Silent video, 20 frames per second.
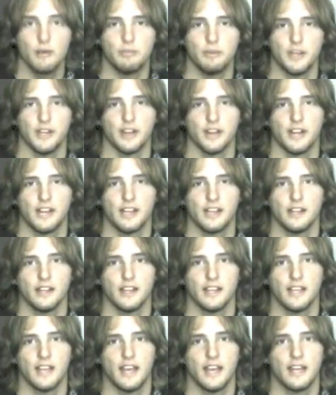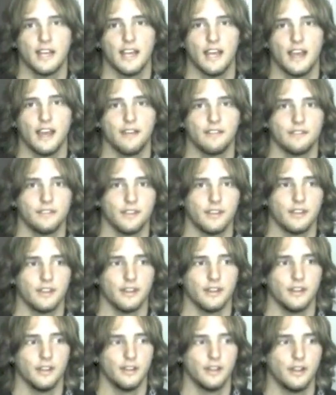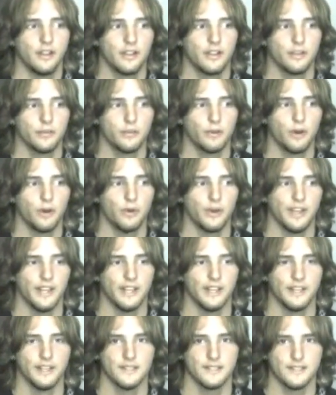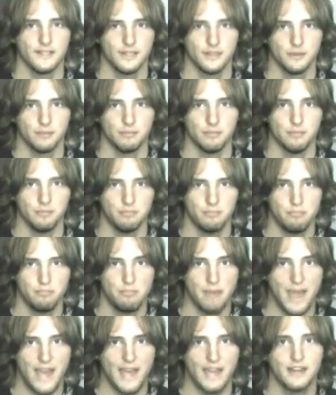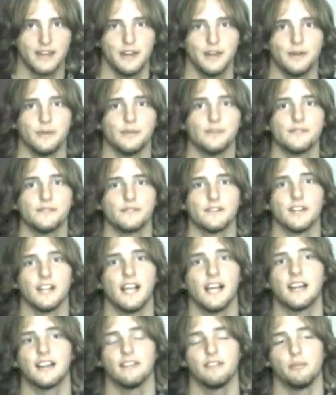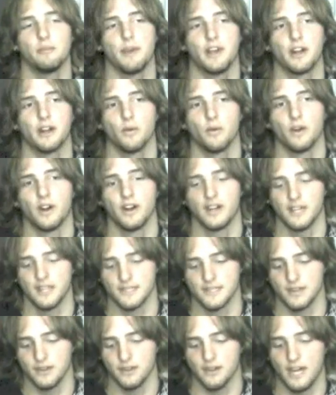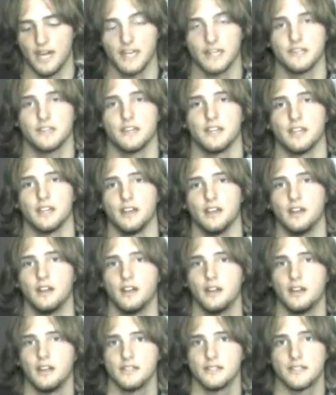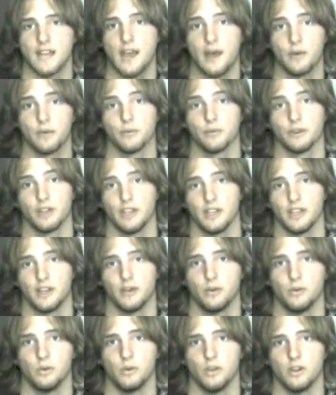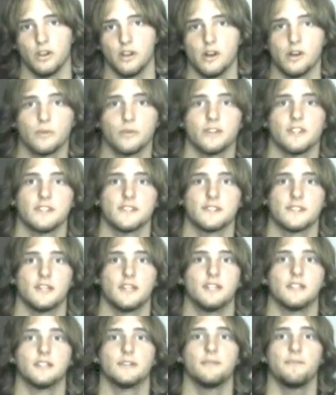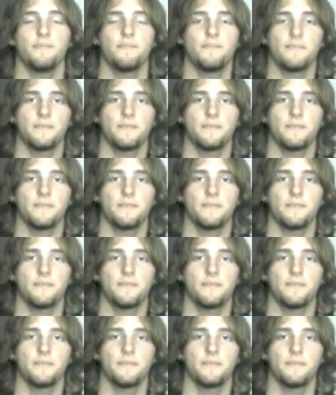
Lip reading: but you're gonna kind of have to throw in some bad notes, for lack of a better word, because it'll actually sound really cool along with the song.